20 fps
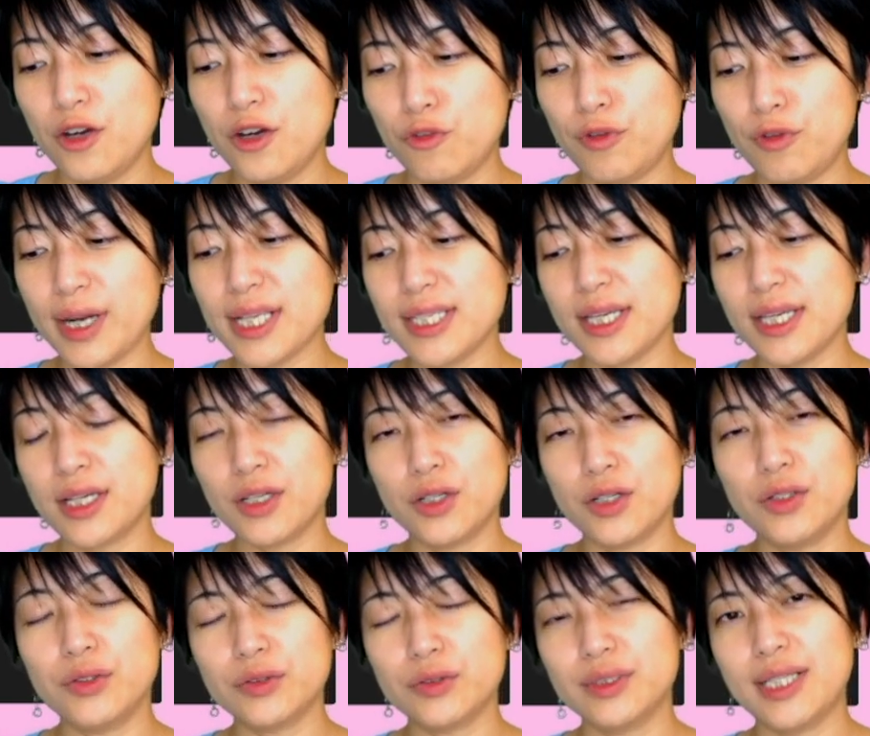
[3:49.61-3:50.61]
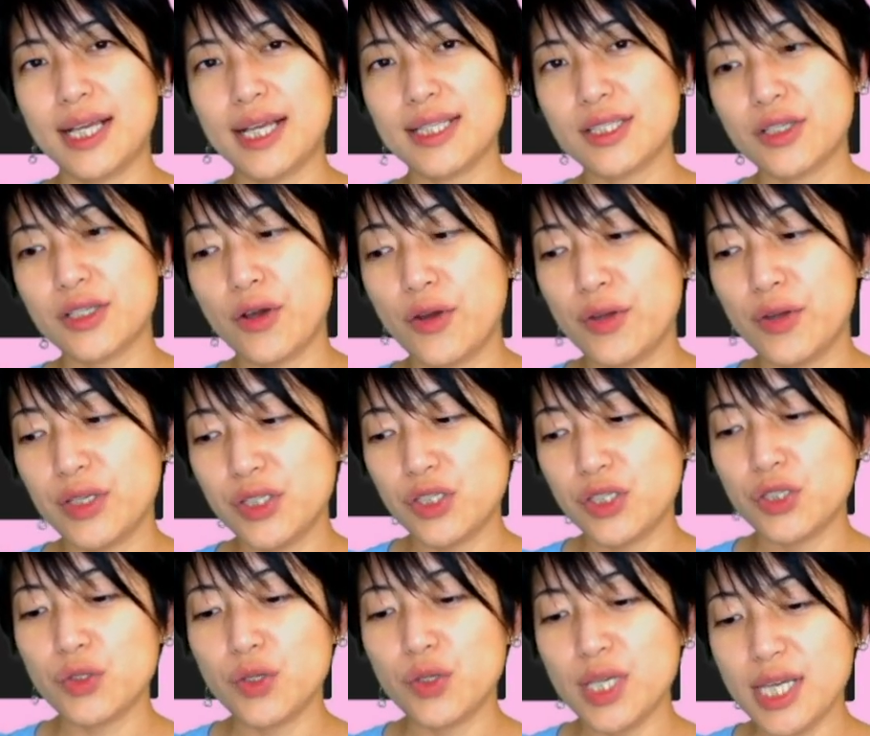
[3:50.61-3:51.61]
rectangle that's going
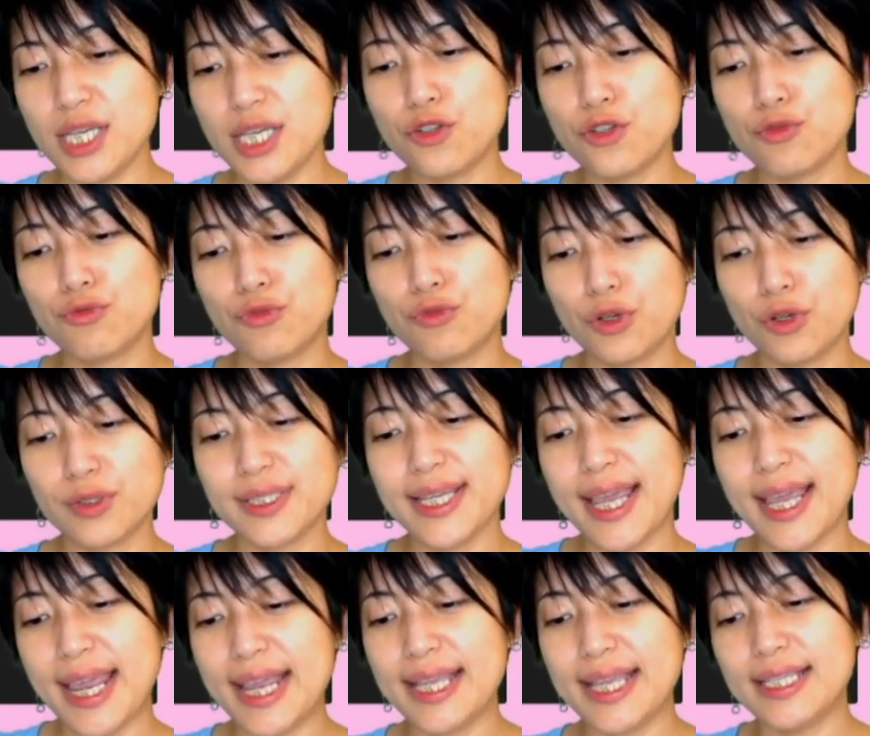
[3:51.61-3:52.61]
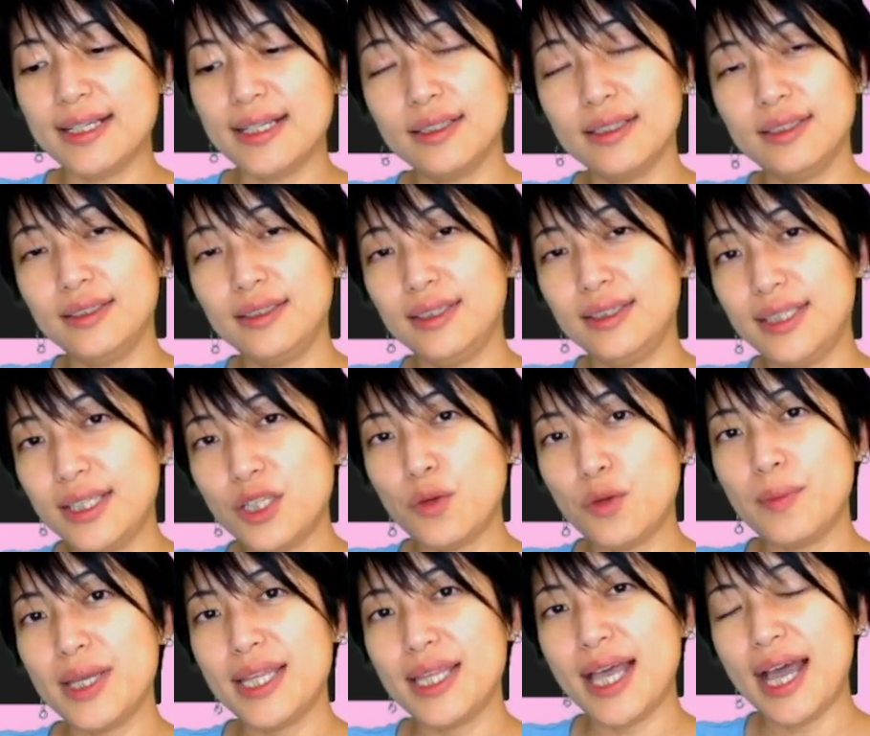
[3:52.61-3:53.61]
to each rotate a little
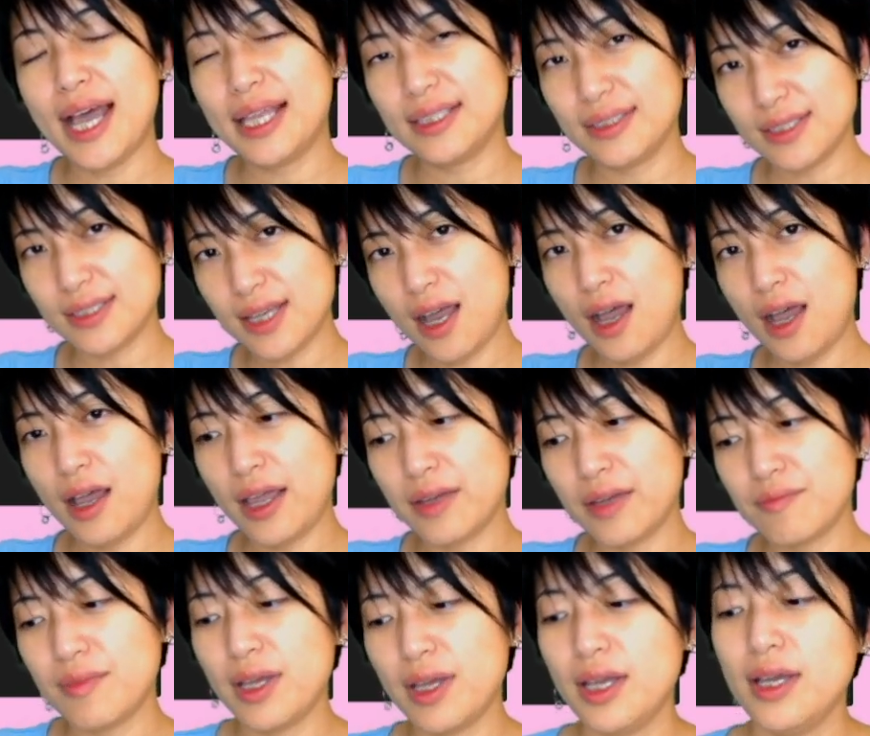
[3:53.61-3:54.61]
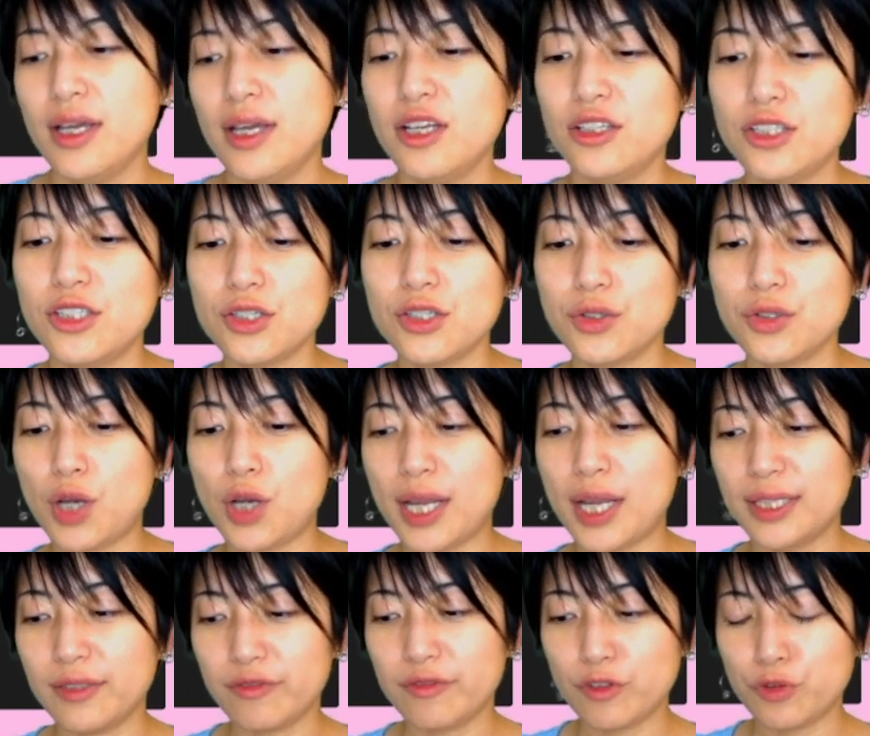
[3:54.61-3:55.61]
bit at a time to
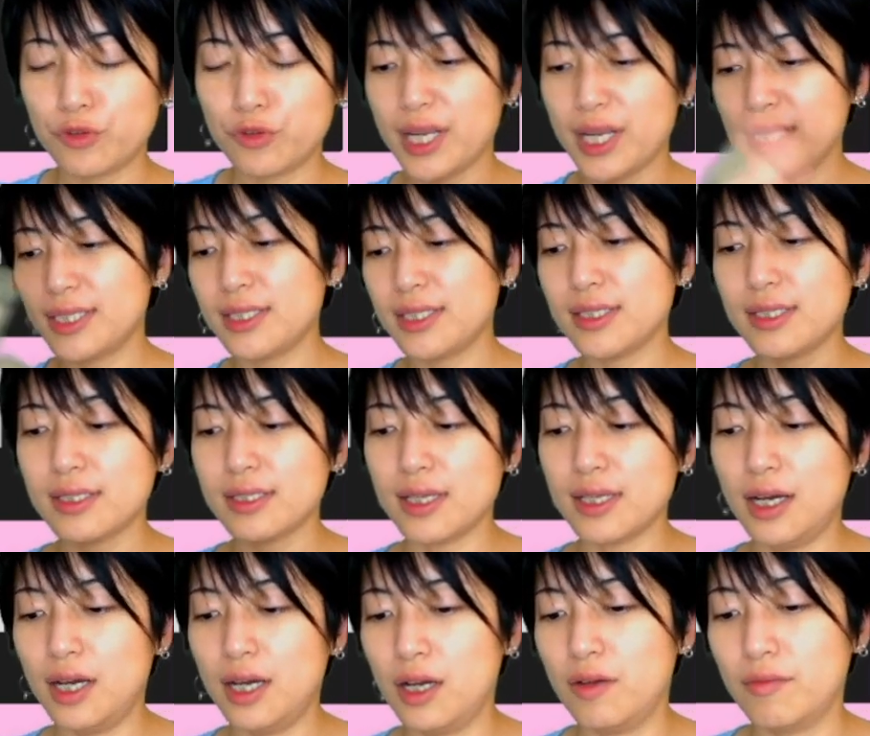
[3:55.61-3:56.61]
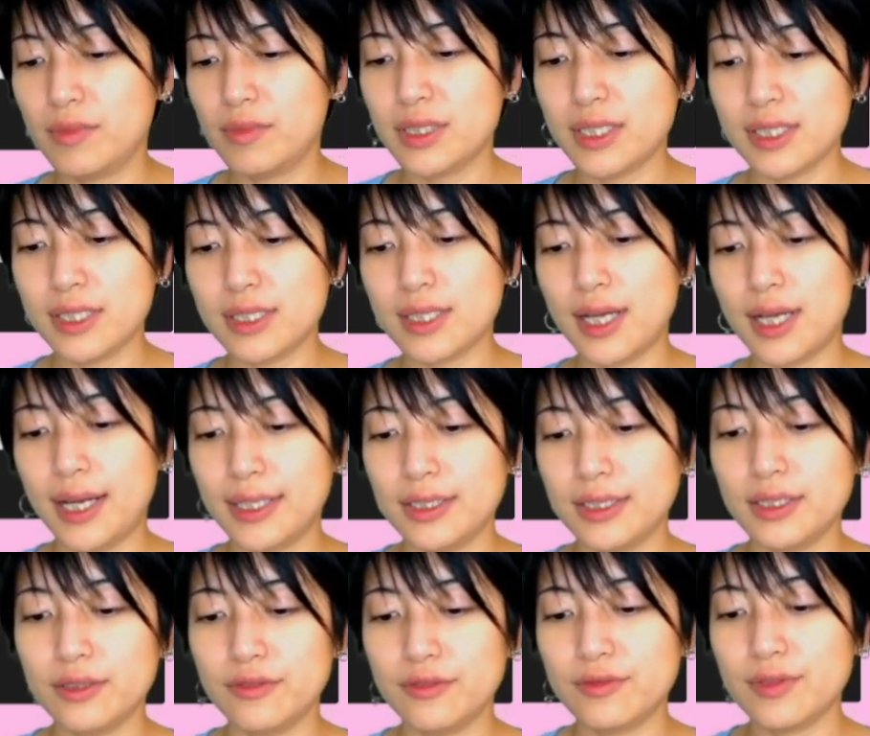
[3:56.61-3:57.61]
kind of create this um, this kind
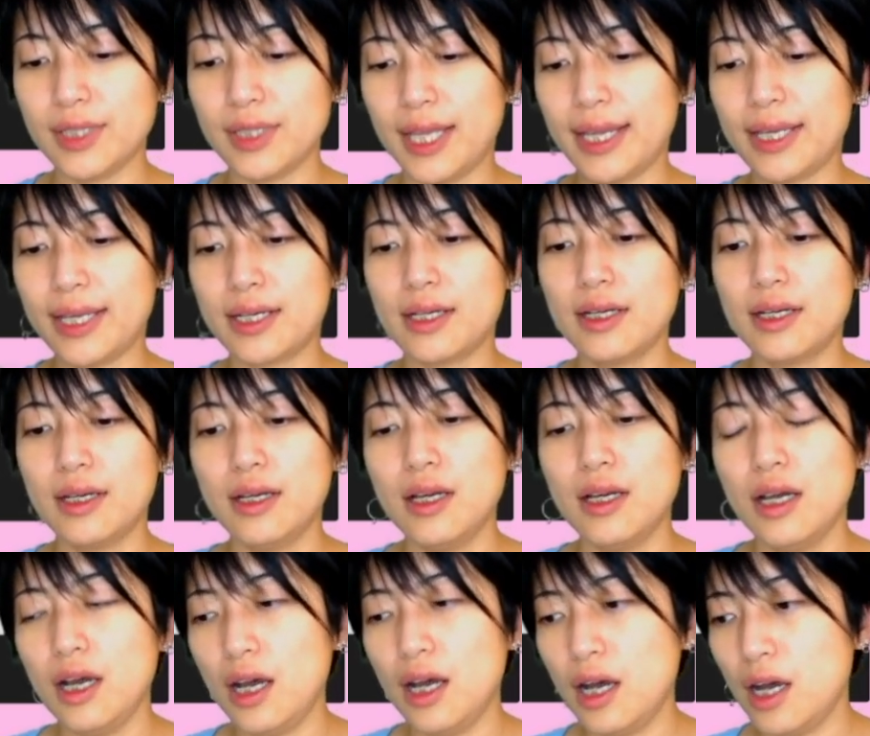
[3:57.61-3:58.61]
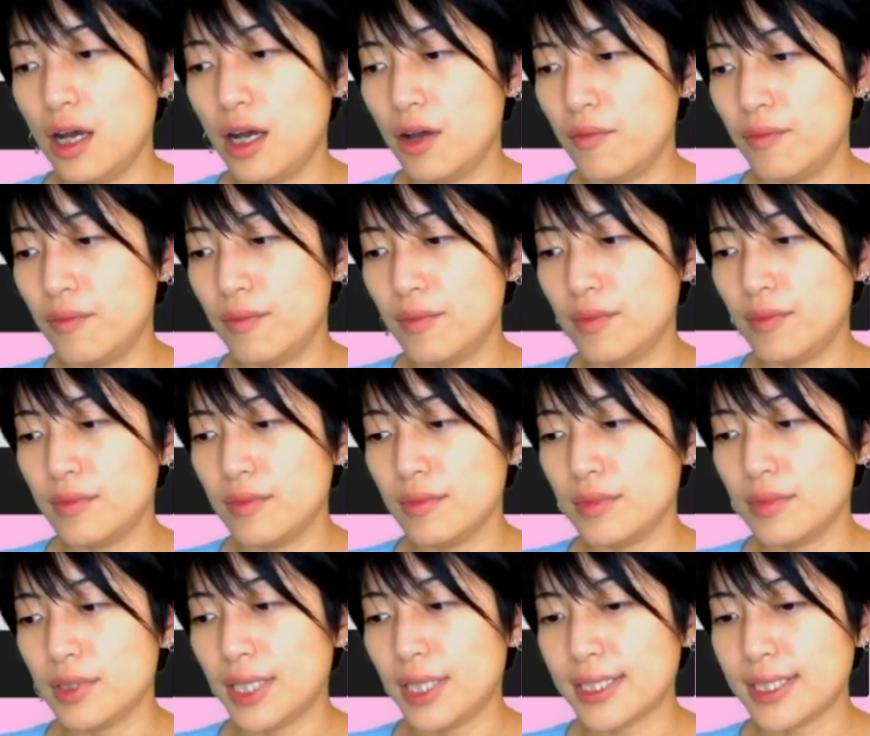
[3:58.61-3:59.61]
of like um,
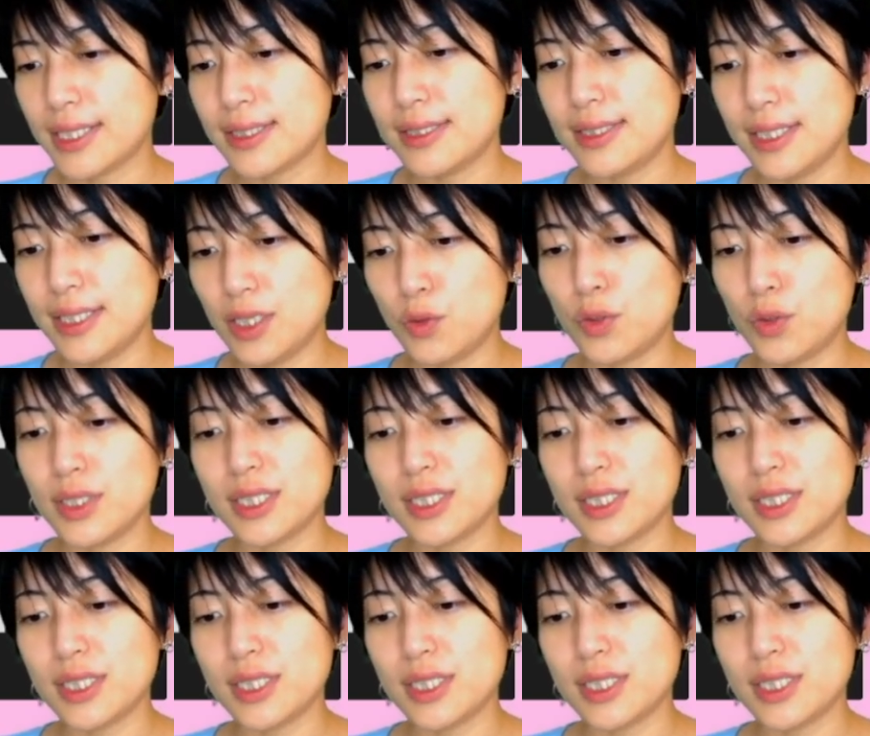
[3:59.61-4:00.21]
like sequence